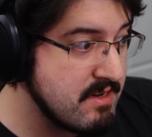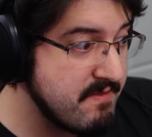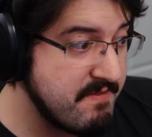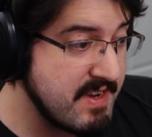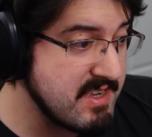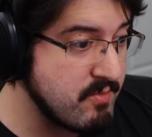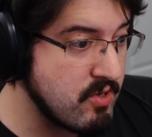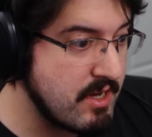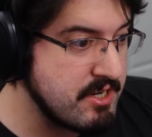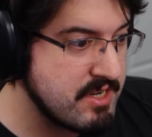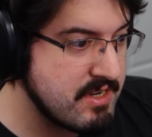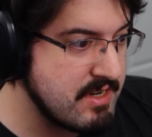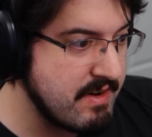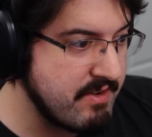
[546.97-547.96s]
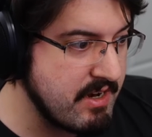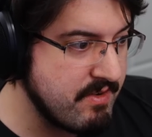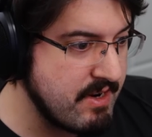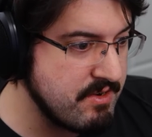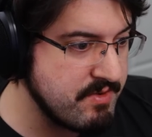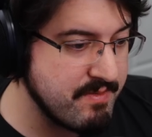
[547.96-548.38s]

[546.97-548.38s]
Fixable. I just never get around to it.